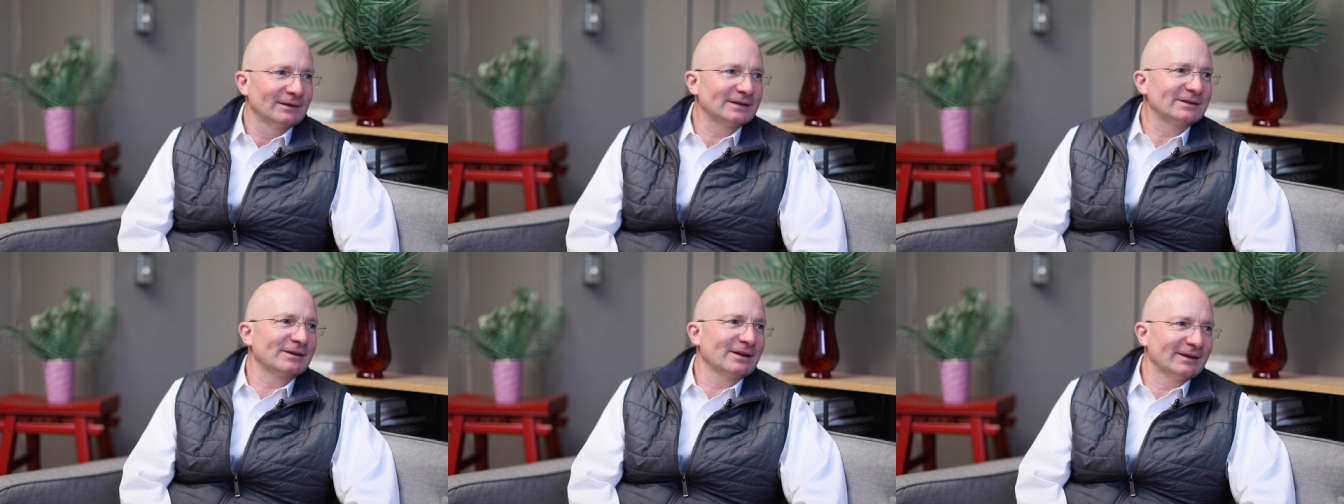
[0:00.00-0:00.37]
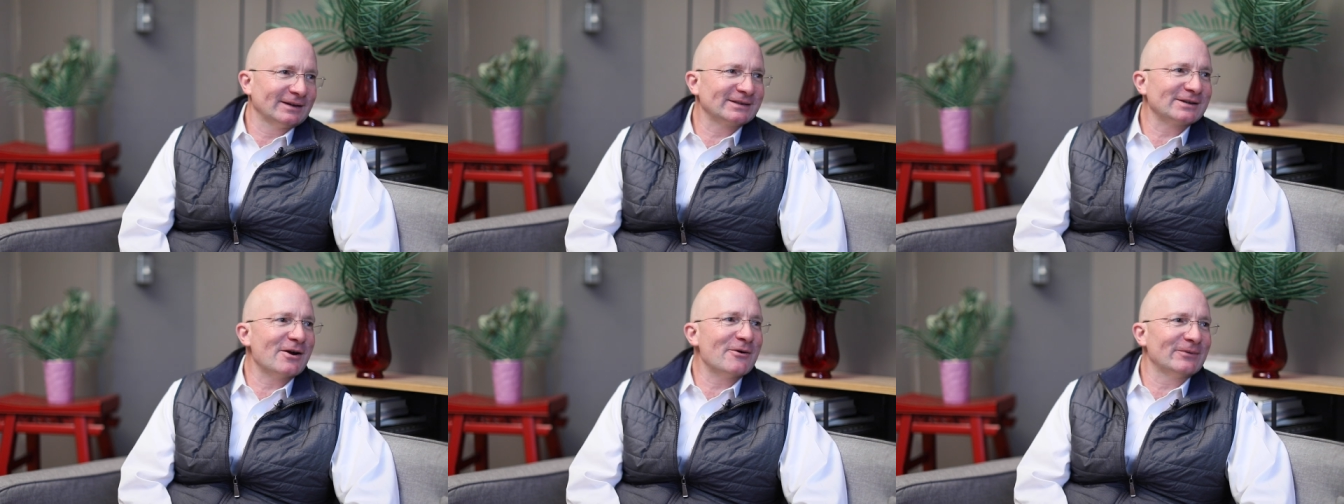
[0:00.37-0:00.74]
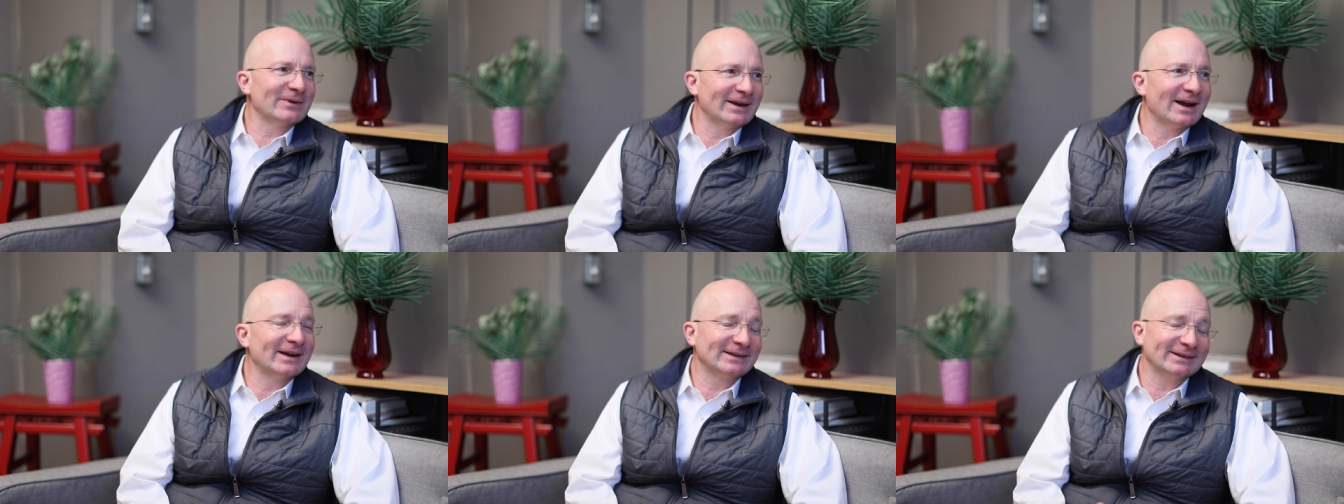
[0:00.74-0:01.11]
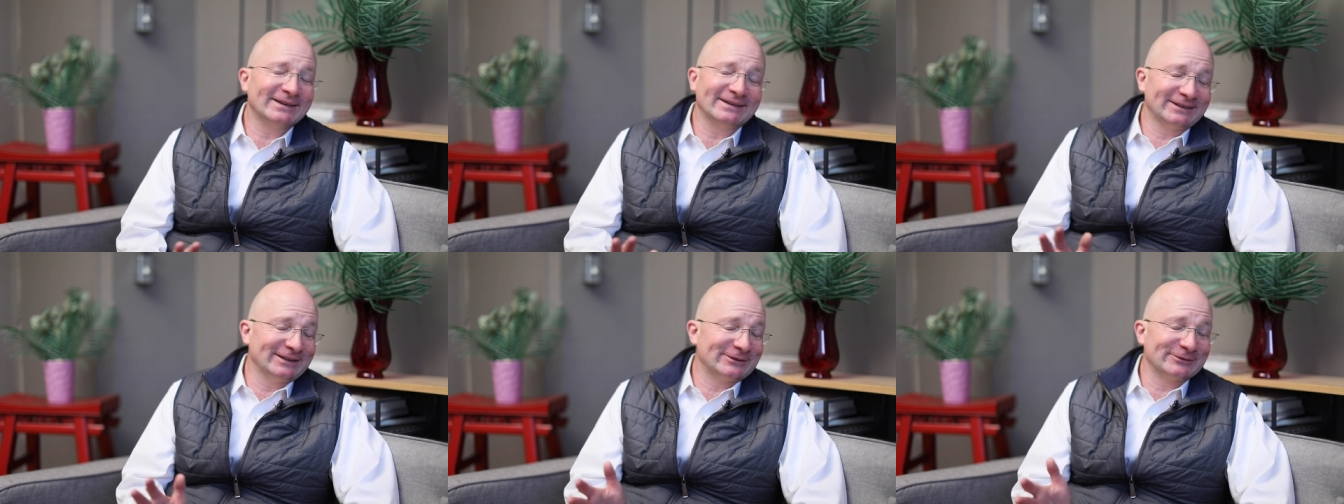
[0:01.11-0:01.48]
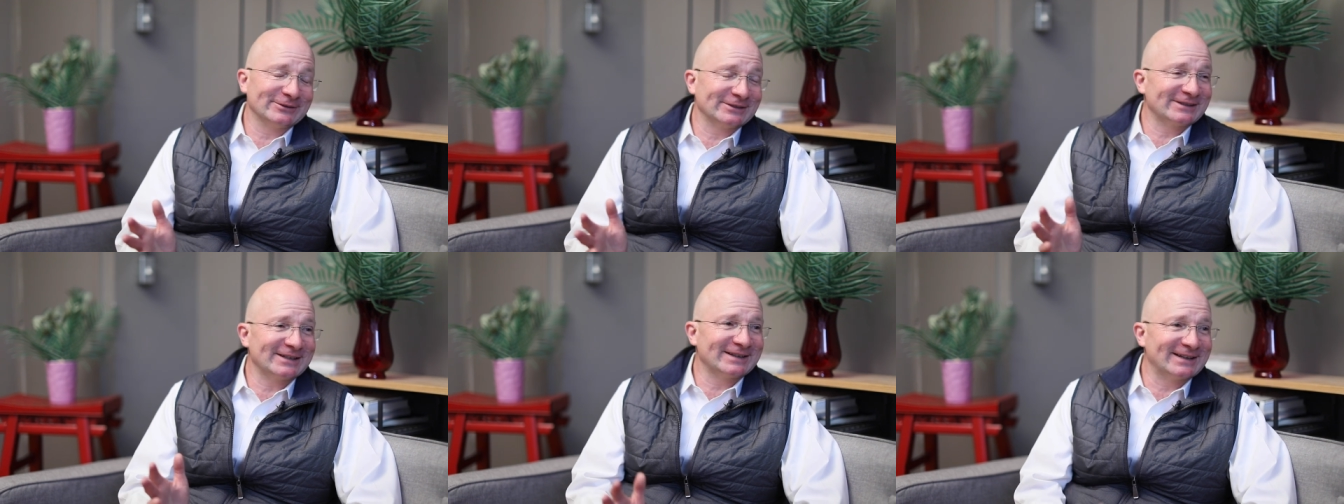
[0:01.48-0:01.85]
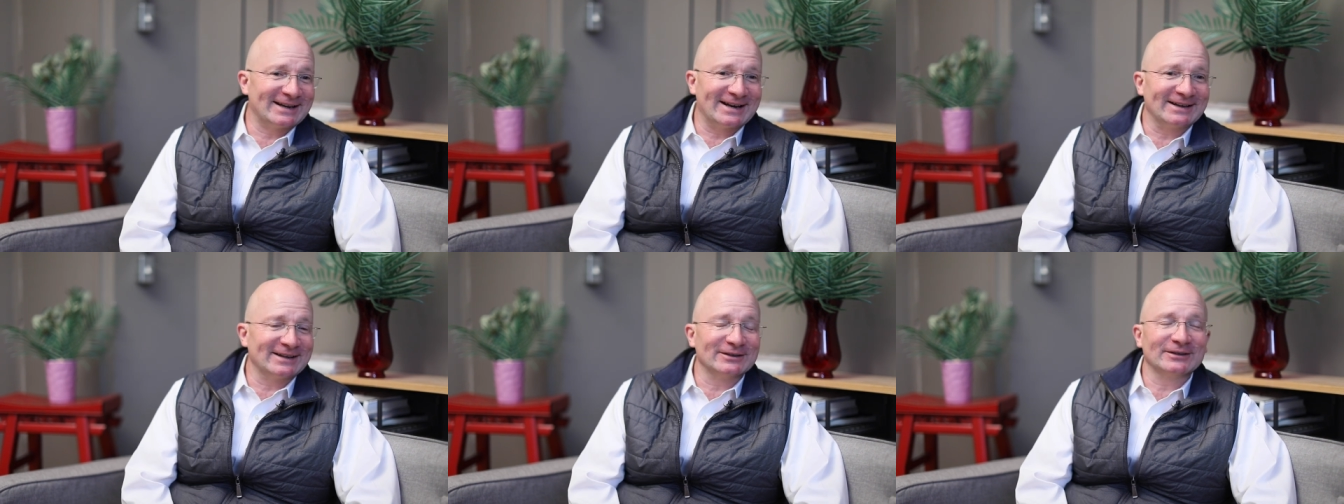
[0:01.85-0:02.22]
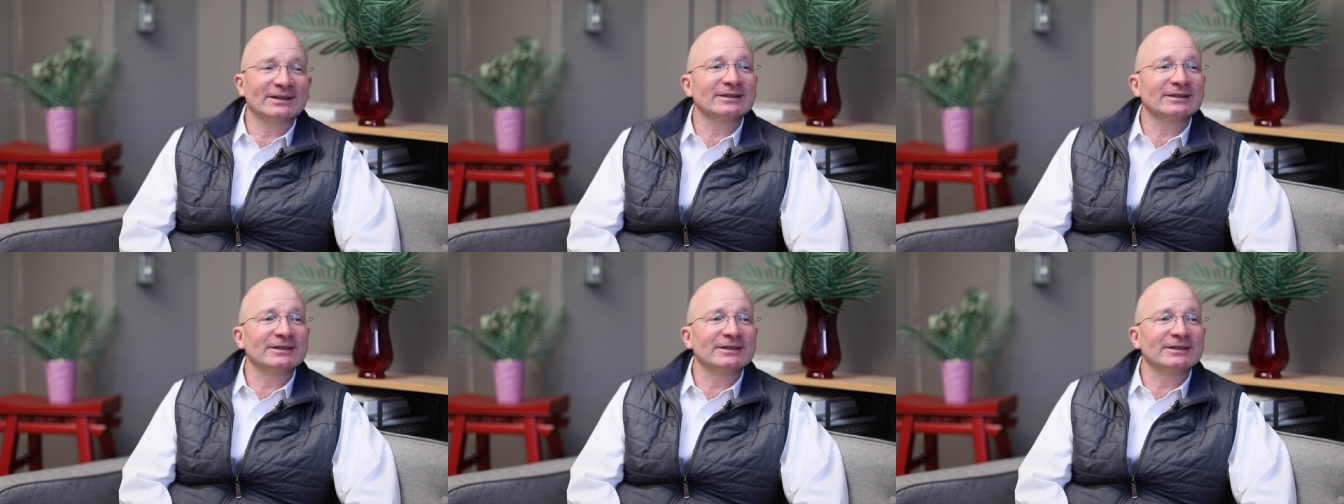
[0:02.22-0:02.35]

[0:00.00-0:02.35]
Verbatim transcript: Let's, let's go with, I literally said that on there.